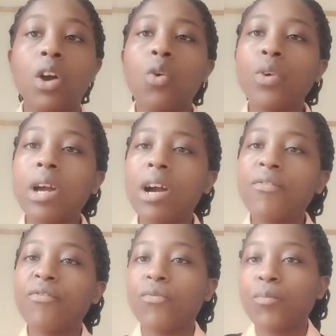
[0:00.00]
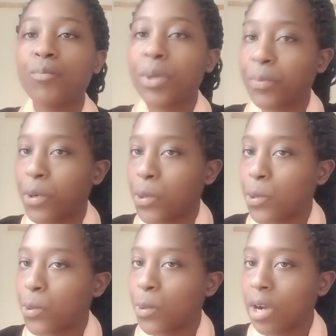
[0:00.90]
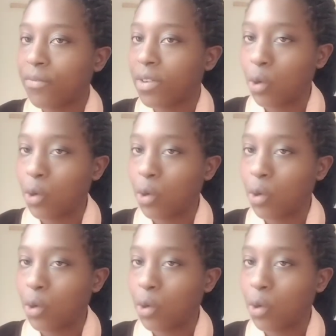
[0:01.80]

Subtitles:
We have people who have